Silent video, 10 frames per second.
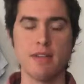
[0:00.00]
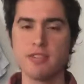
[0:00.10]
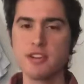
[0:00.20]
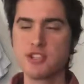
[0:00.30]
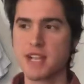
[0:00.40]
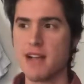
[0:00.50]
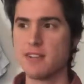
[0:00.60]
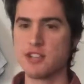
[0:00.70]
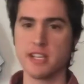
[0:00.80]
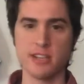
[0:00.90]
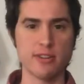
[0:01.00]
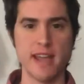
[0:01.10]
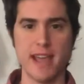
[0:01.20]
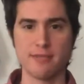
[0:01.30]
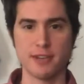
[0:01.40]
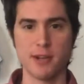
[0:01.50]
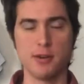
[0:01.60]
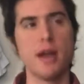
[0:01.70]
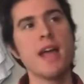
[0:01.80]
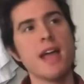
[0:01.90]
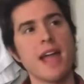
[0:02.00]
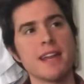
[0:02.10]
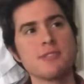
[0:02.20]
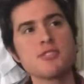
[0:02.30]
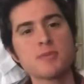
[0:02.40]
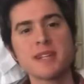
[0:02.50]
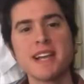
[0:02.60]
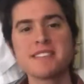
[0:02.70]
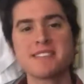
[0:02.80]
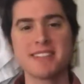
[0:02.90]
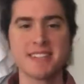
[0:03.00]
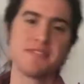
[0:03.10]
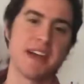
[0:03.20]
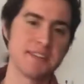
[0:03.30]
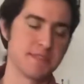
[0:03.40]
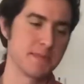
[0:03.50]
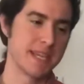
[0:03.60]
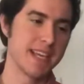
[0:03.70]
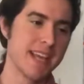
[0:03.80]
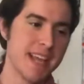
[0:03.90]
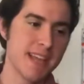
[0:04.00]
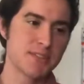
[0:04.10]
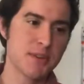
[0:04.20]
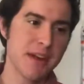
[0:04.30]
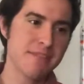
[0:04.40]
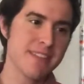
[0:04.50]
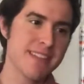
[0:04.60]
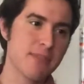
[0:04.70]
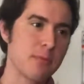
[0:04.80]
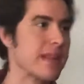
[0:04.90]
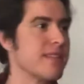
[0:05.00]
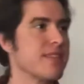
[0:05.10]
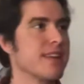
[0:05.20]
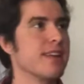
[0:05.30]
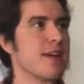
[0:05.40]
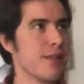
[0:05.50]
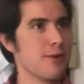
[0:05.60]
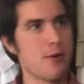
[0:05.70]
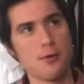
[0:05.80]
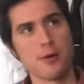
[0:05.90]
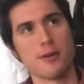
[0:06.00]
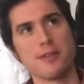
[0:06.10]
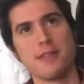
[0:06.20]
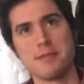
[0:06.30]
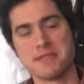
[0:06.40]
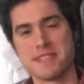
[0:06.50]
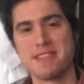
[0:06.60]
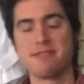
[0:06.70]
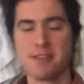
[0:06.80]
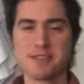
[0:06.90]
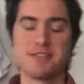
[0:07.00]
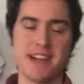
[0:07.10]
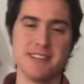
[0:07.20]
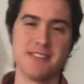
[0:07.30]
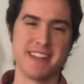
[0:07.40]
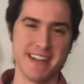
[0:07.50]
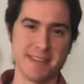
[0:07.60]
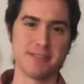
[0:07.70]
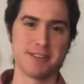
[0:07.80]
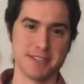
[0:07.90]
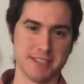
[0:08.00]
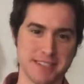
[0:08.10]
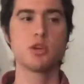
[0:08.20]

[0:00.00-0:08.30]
I finished college a year and a half ago, and I just realized that it's finals week, and so I felt like reliving the horror that was the first final that I ever took.